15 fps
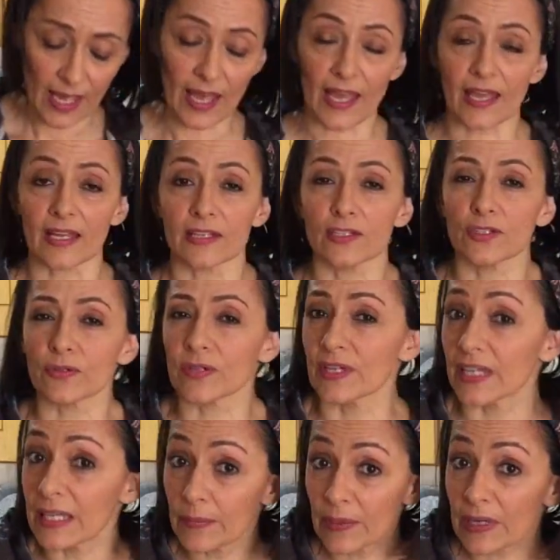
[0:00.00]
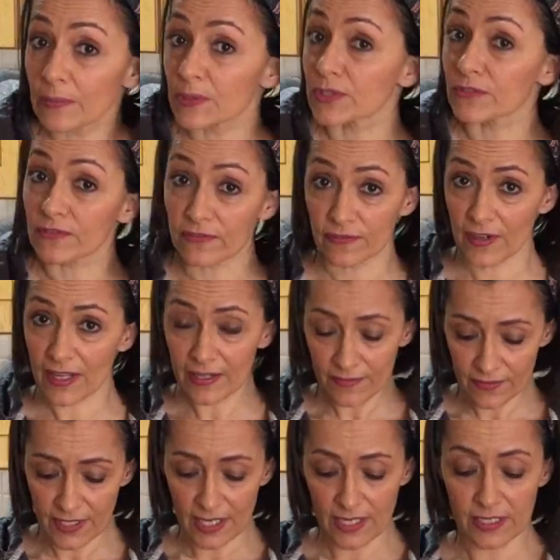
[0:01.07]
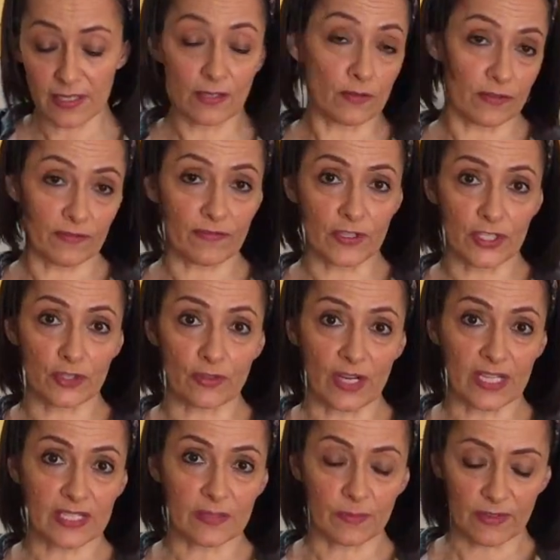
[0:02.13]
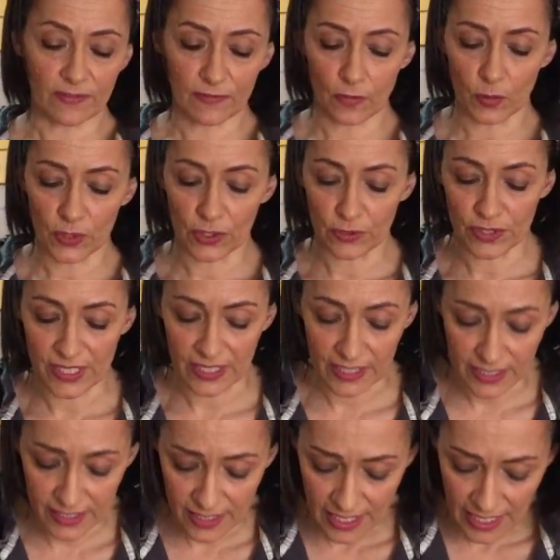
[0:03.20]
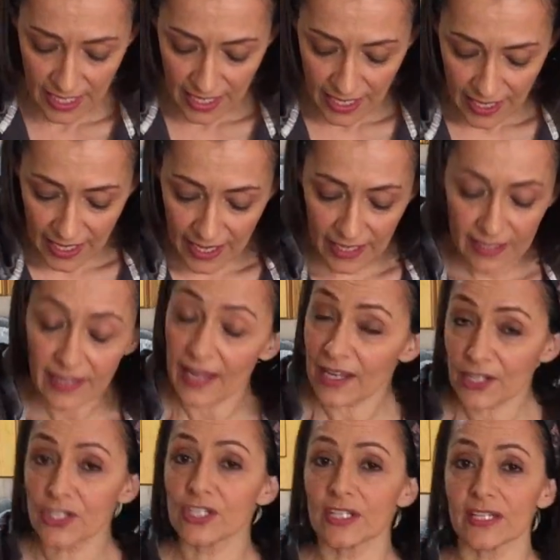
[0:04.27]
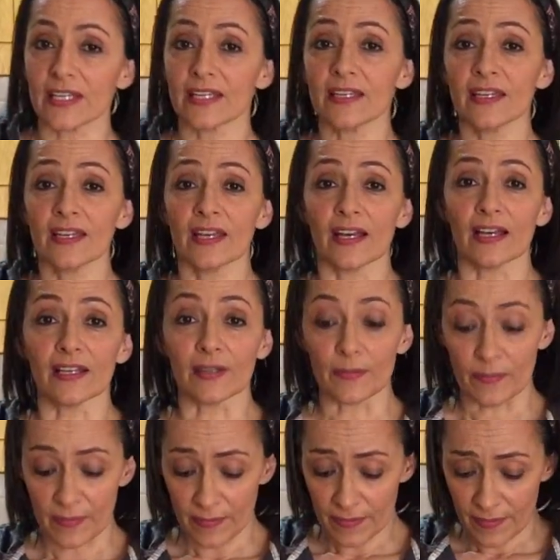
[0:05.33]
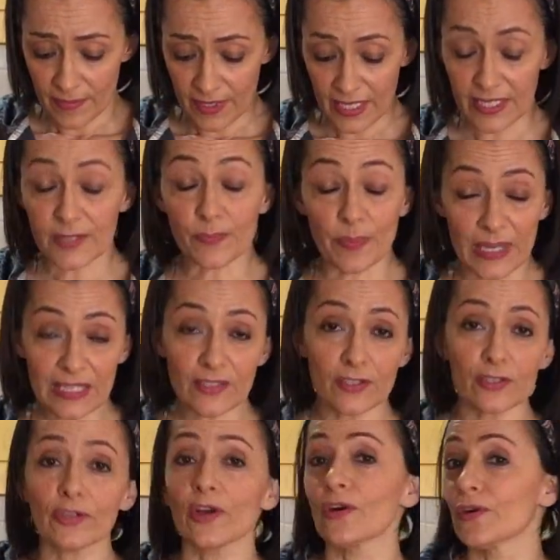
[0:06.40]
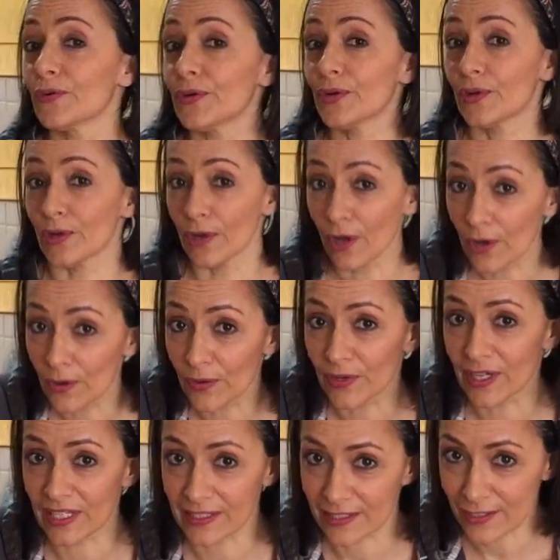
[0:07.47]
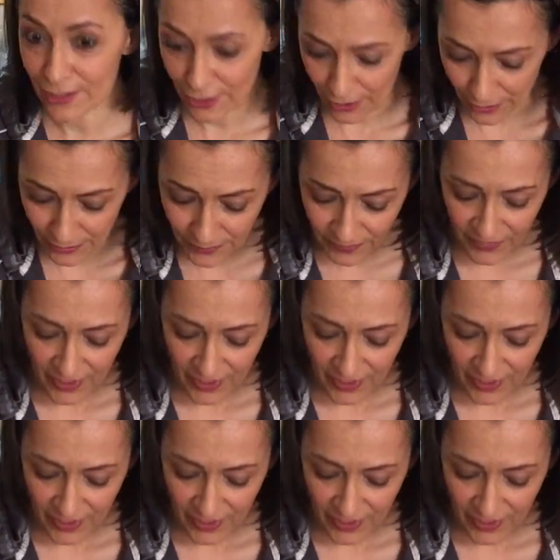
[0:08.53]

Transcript: and you can keep it up to 5 days in the refrigerator before using it. And actually it's best to go low and slow,